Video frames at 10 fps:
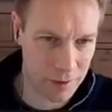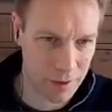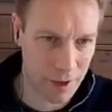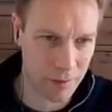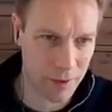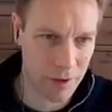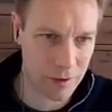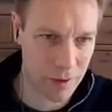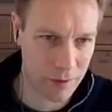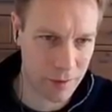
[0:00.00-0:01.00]
So again, we could
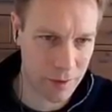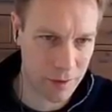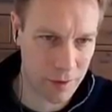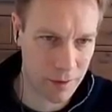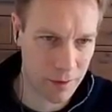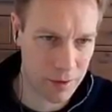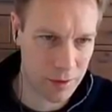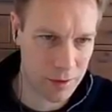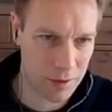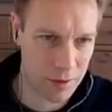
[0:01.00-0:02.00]
do that very quickly by
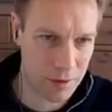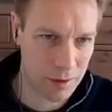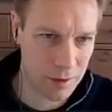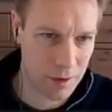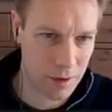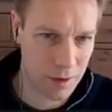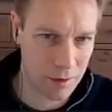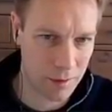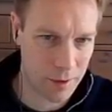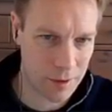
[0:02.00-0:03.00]
just
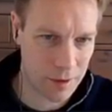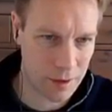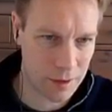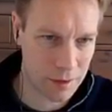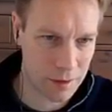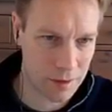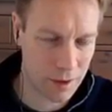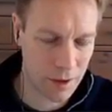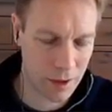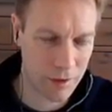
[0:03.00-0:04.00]
increasing
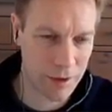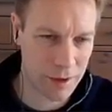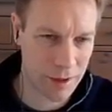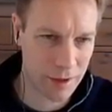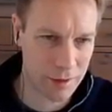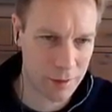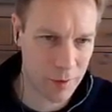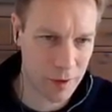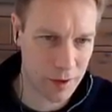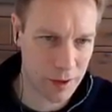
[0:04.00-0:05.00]
count
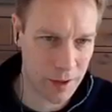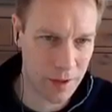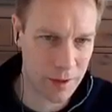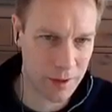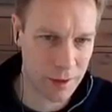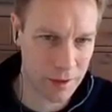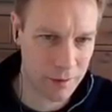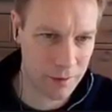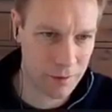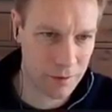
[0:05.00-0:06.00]
by n and
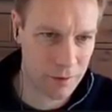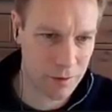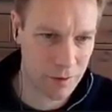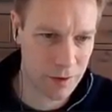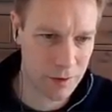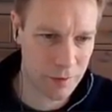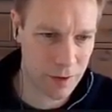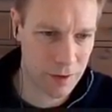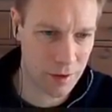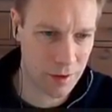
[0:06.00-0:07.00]
then
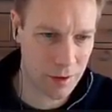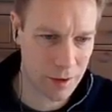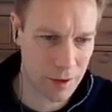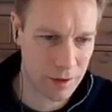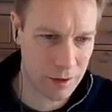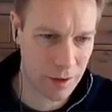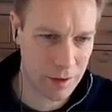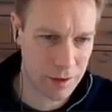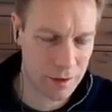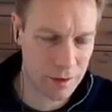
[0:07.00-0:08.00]
returning the
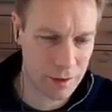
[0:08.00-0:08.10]
next.